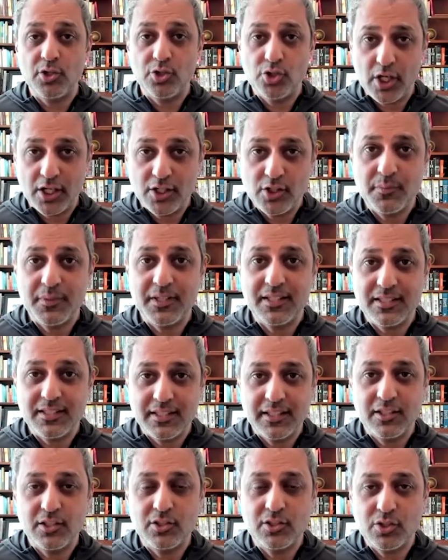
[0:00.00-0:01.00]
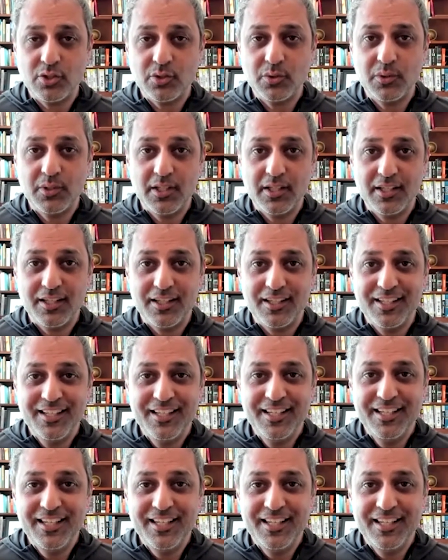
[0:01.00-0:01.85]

judgment into